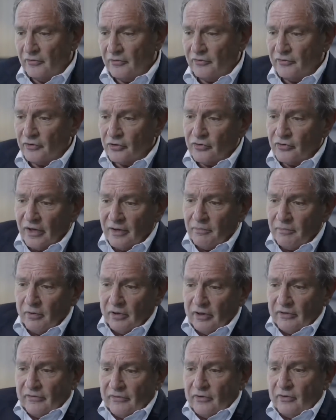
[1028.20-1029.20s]
From the Greek
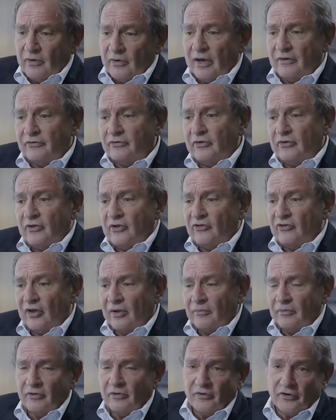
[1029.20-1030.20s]
point of view, after the
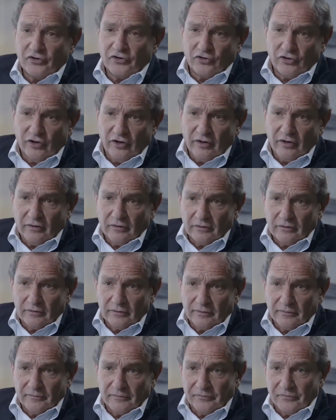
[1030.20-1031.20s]
example of Argentina
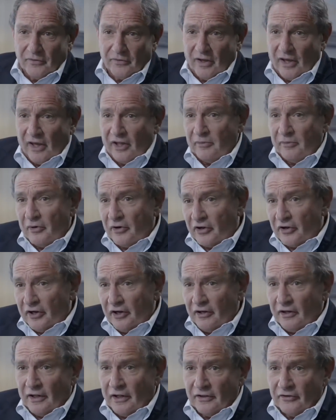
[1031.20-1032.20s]
and American
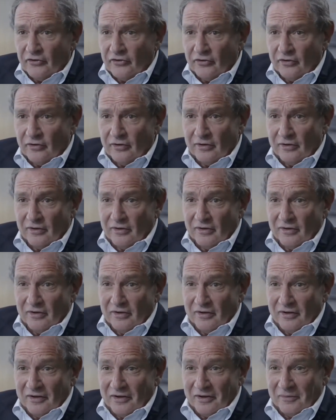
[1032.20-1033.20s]
Airlines,
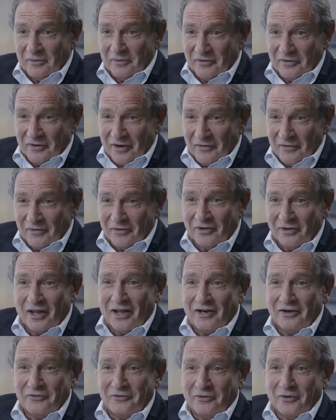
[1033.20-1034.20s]
yeah. I mean, they're having a
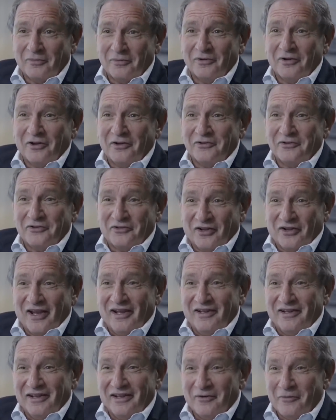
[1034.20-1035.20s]
lot of trouble
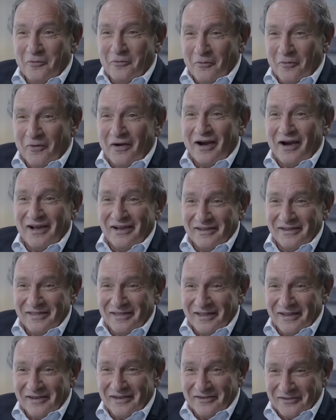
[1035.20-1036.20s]
understanding why
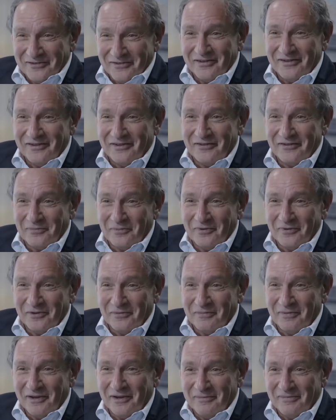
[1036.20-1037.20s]
they should at this
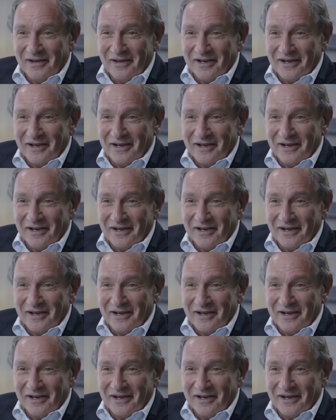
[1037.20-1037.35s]
point pay it